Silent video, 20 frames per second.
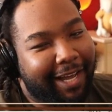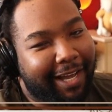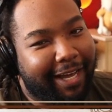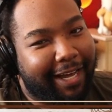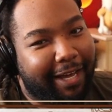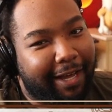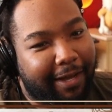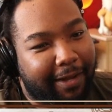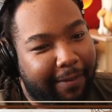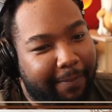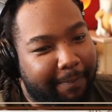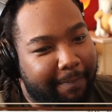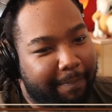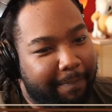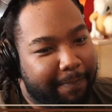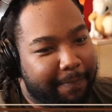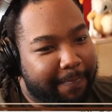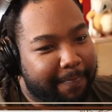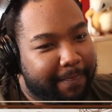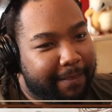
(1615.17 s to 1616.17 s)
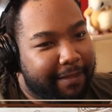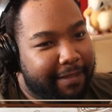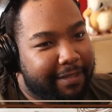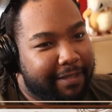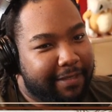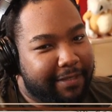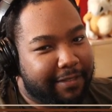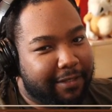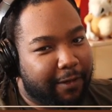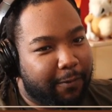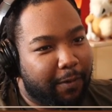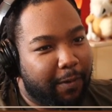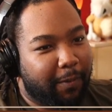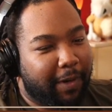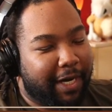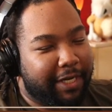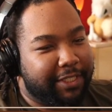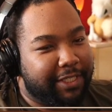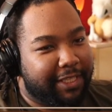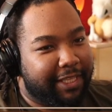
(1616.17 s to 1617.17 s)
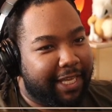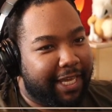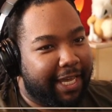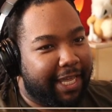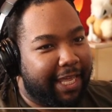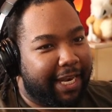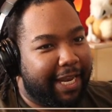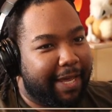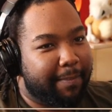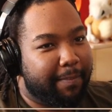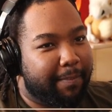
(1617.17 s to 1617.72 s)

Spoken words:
Um, so we're watching that, and